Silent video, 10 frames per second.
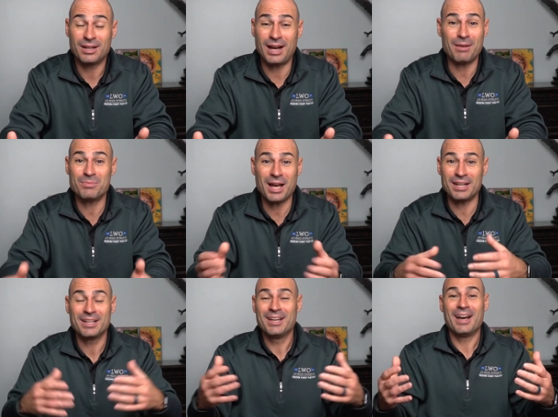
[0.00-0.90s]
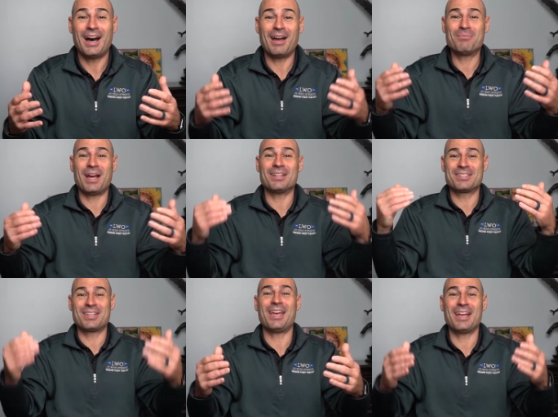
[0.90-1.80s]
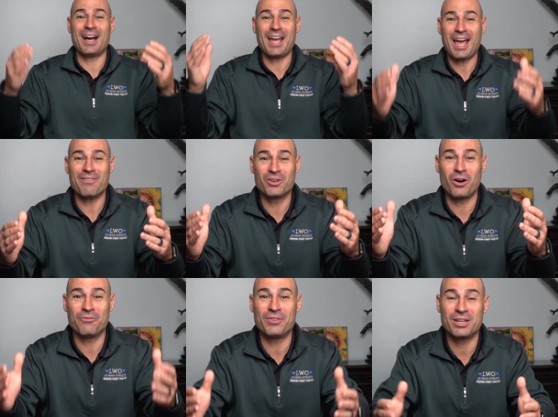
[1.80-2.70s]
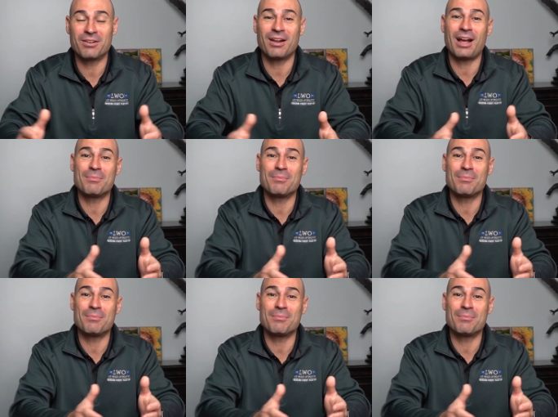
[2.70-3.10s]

I'm not I'm not saying I have it all figured out.